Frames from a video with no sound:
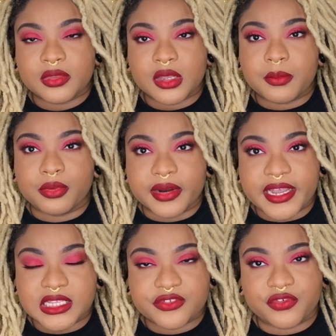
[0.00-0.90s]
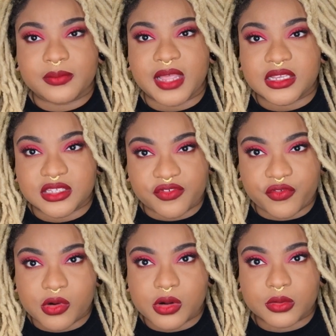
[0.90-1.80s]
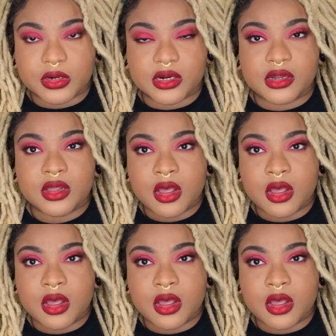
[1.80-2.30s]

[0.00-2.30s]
brands from like Sephora